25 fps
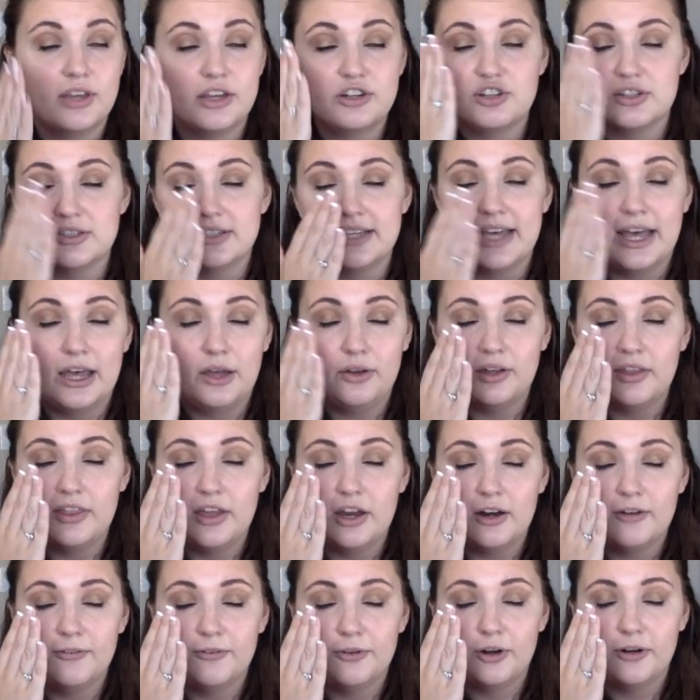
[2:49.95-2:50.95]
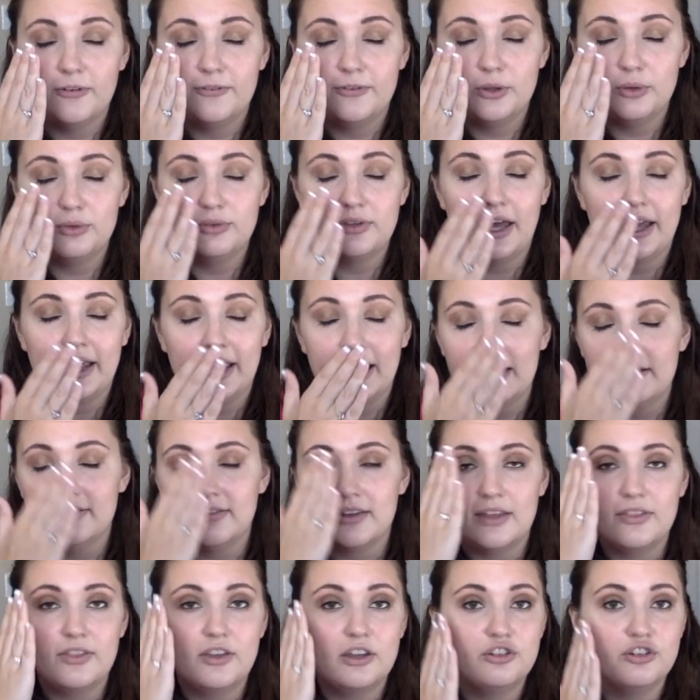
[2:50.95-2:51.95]
I just held it there for a few seconds
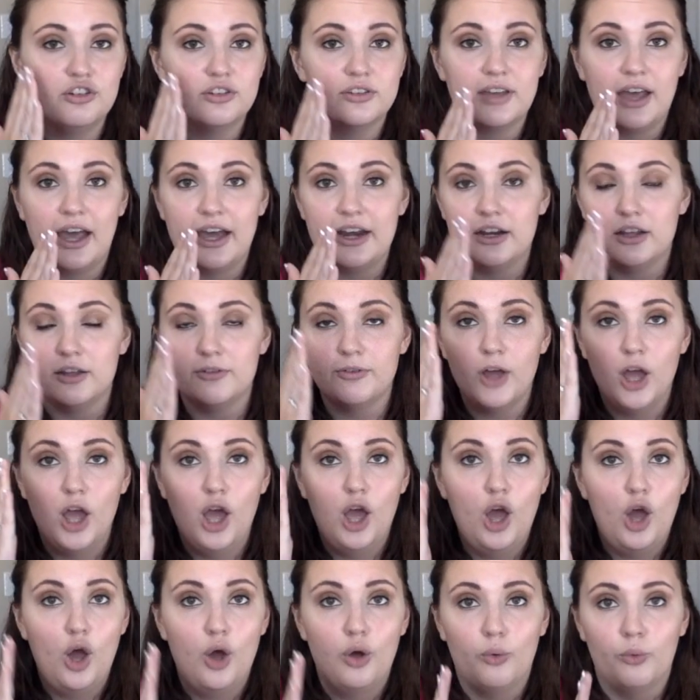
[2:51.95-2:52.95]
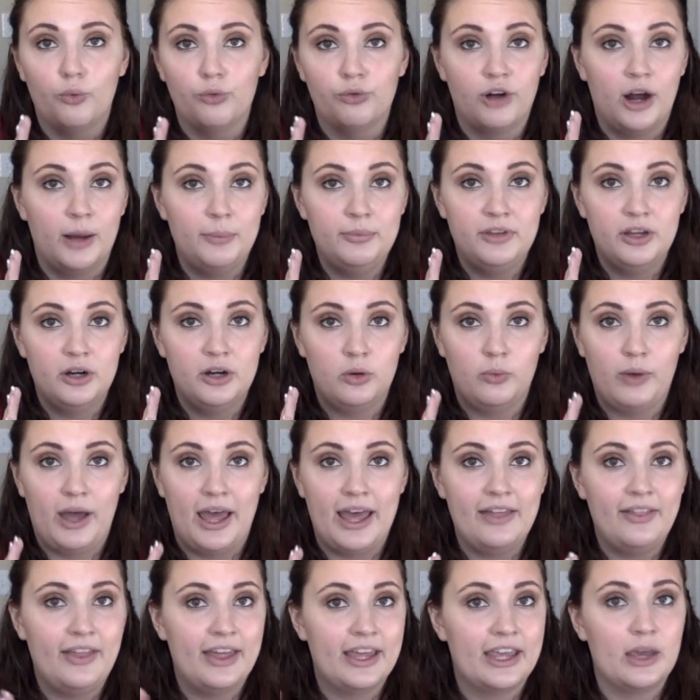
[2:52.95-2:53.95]
and then just kind of rubbed it away.